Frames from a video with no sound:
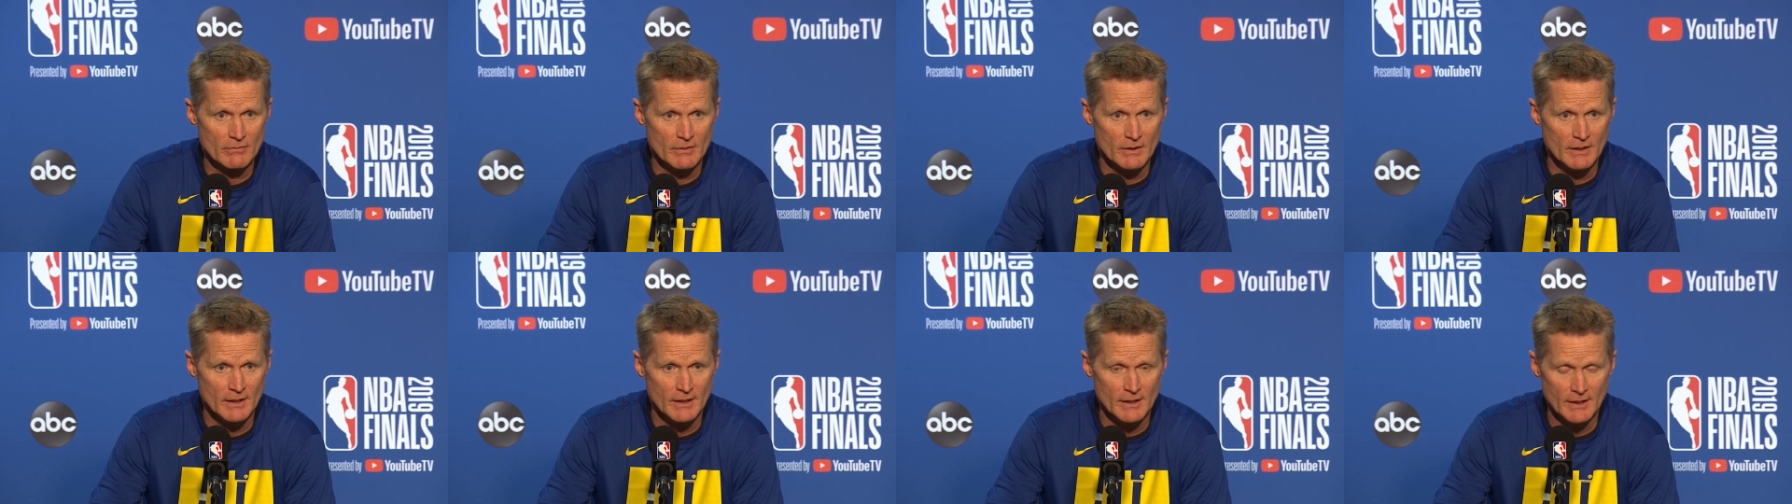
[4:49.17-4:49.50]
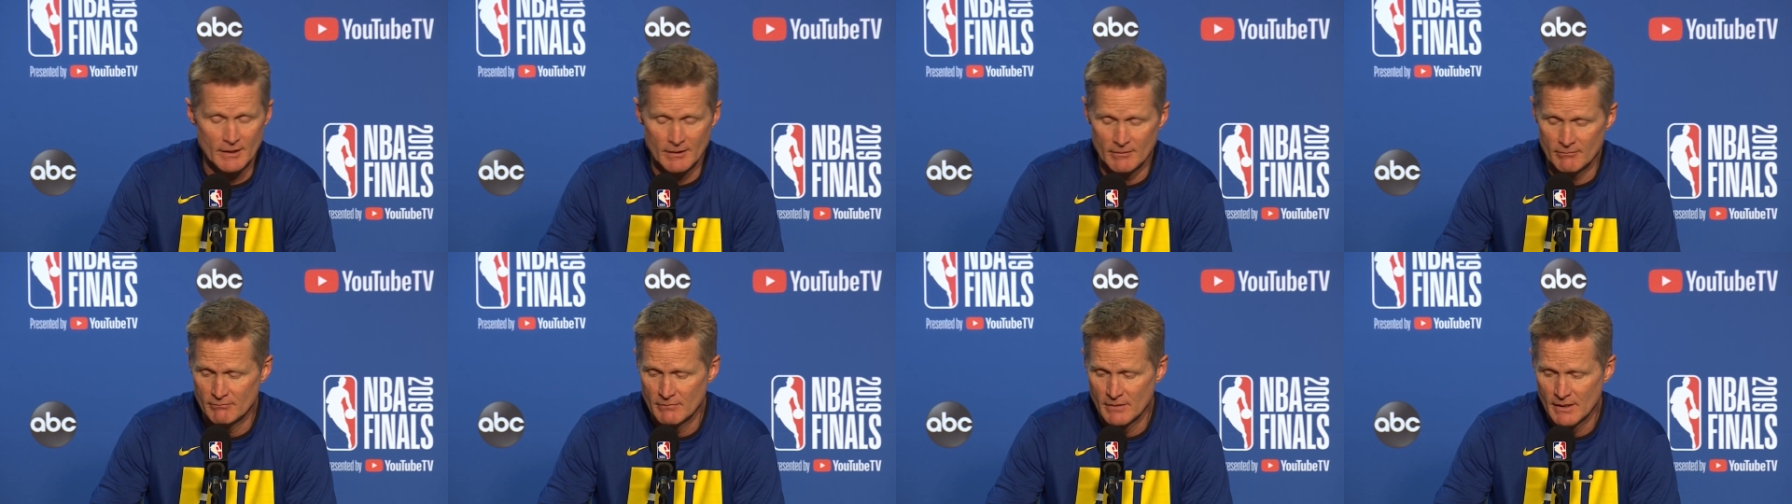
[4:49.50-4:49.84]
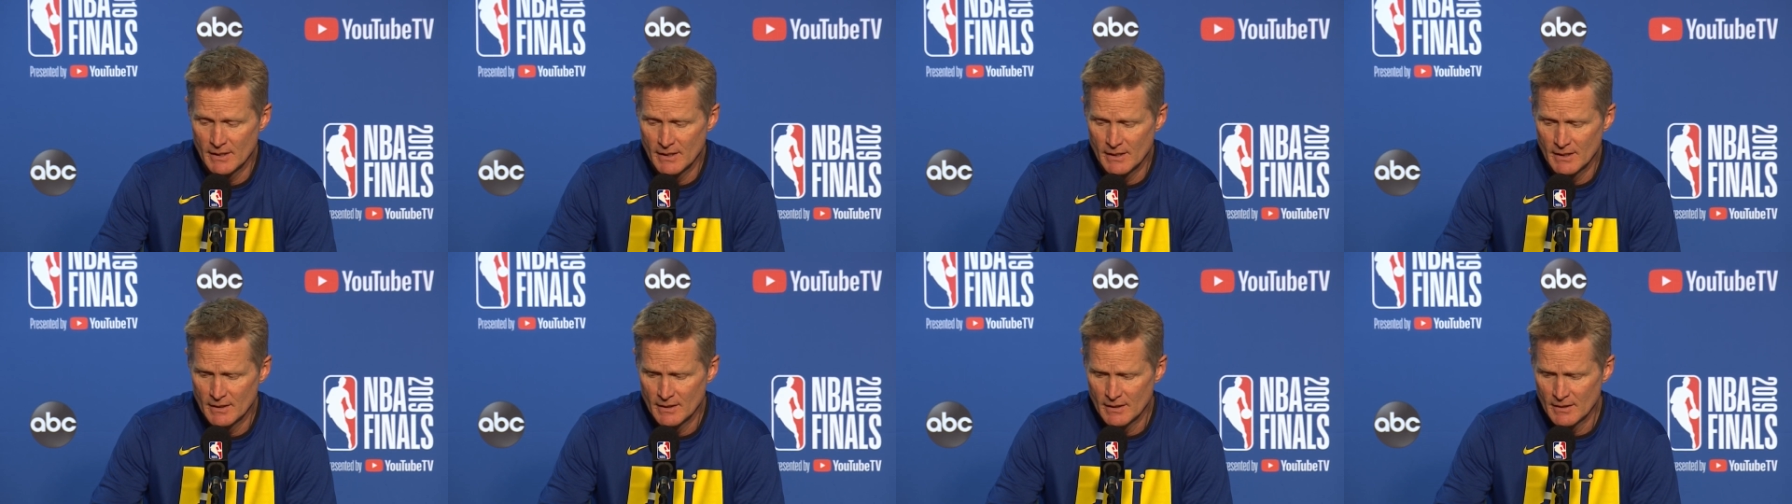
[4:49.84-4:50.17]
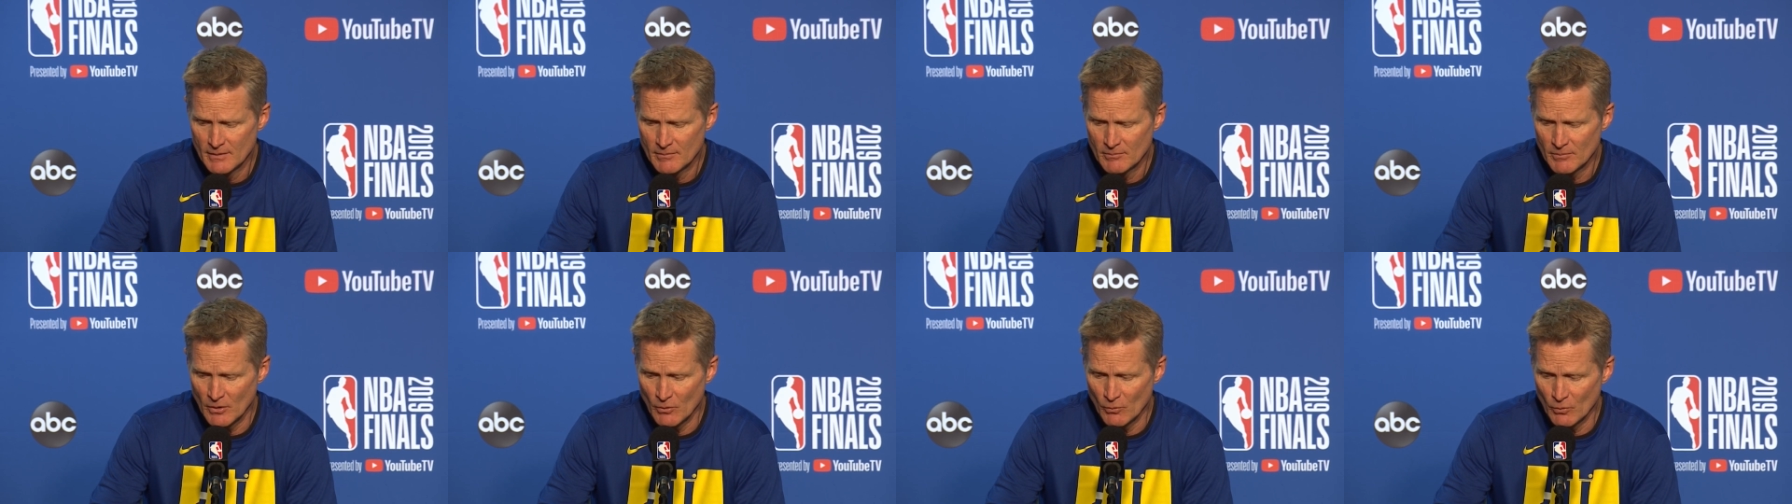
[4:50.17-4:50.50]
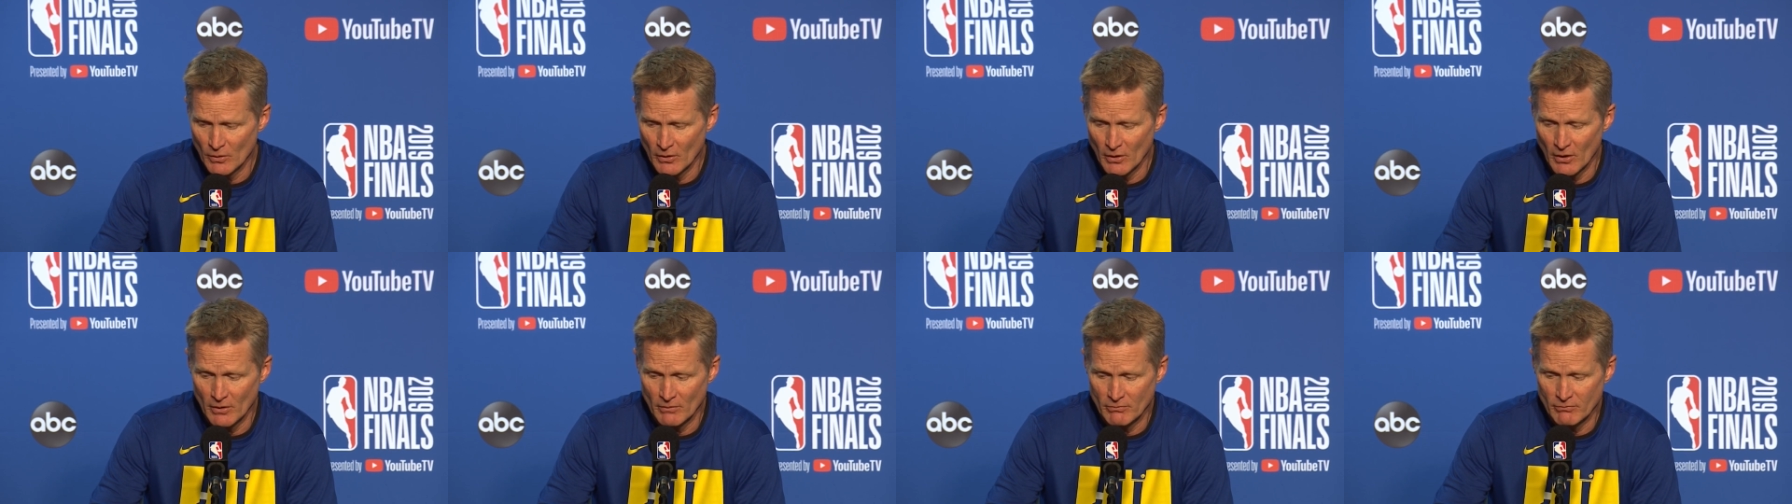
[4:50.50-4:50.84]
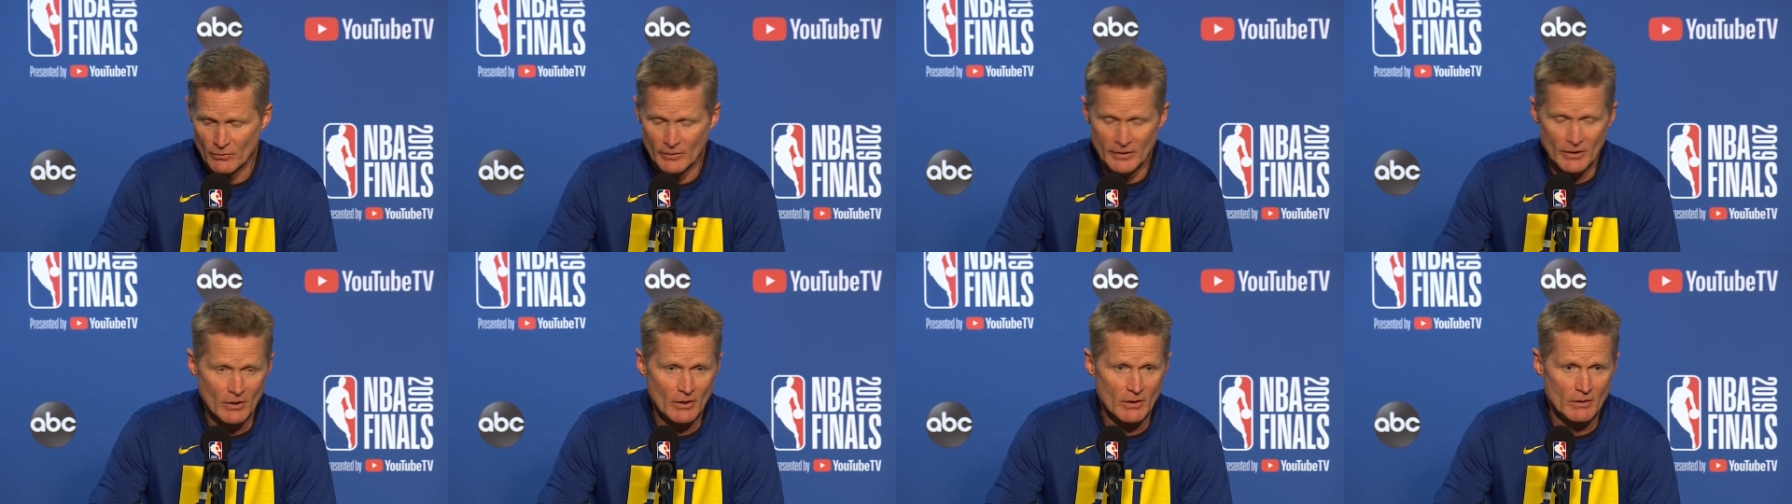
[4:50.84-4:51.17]
Um, But we're,
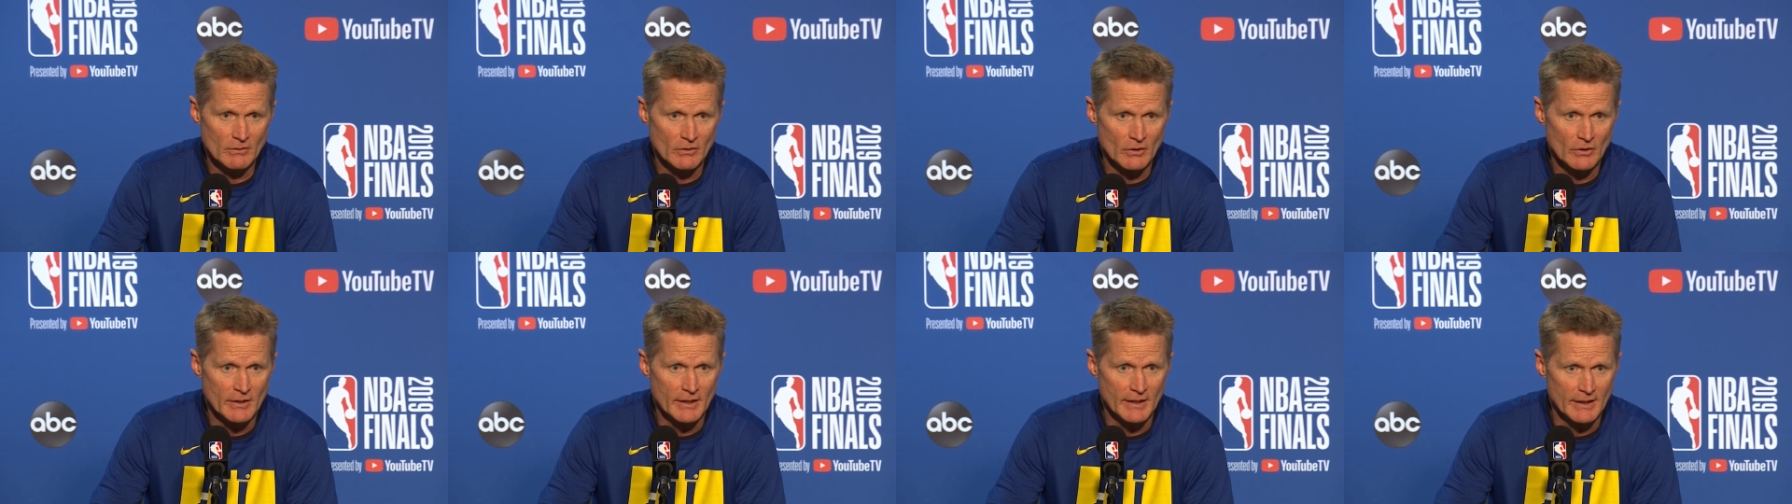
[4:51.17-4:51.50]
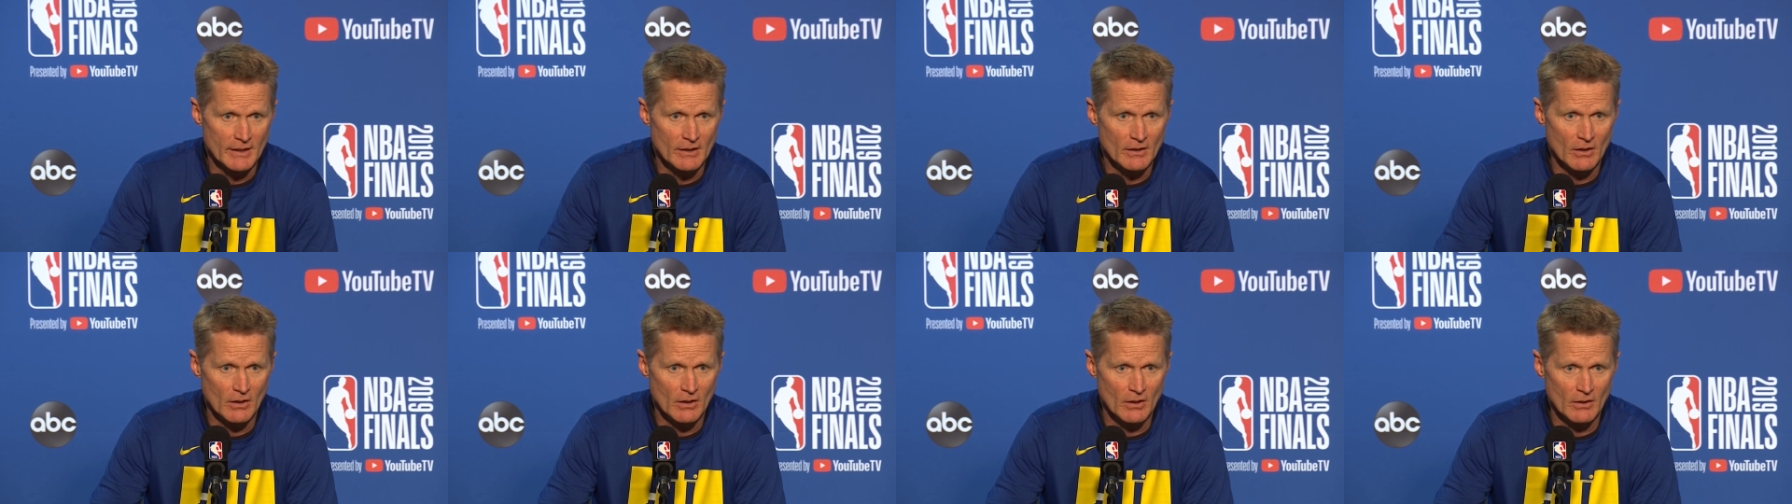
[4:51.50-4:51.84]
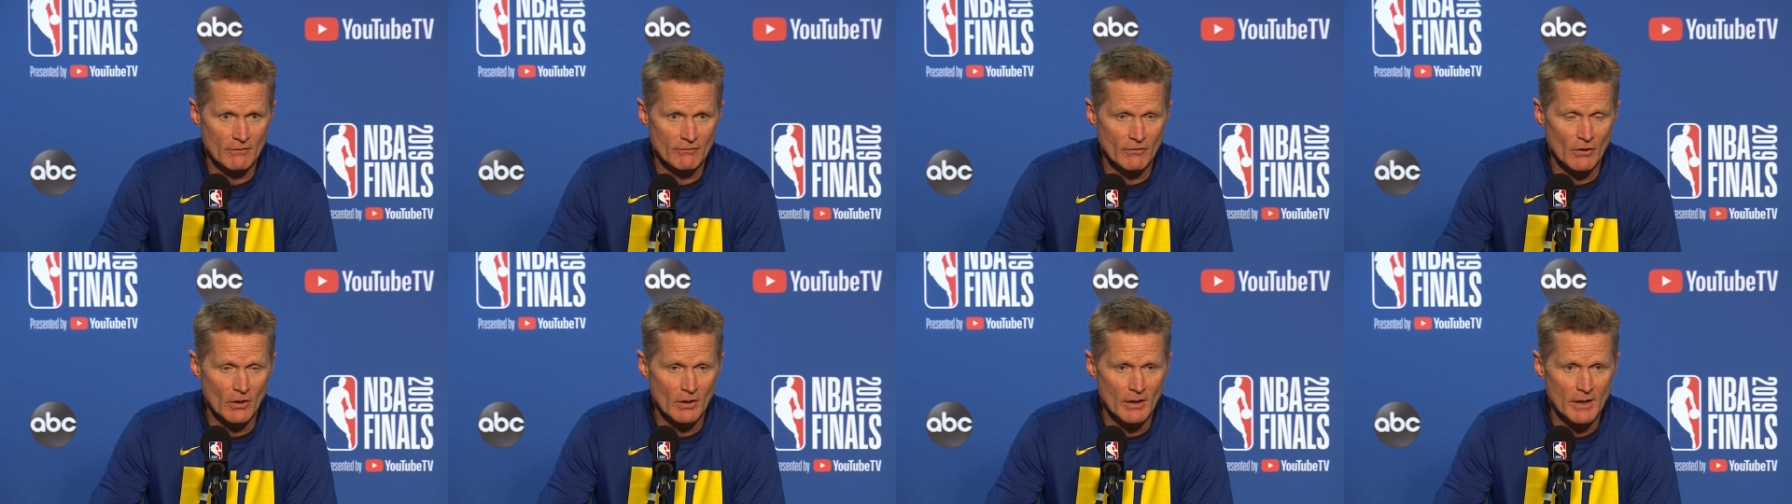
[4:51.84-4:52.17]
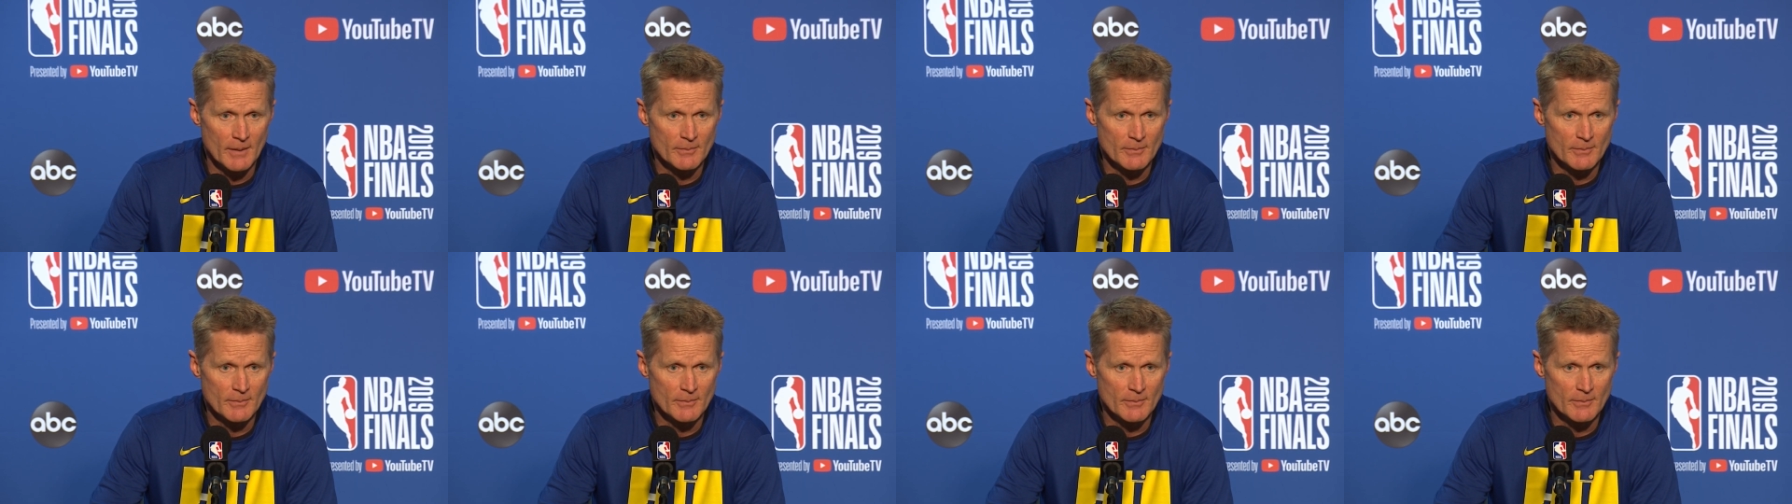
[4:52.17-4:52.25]
we are looking at all of our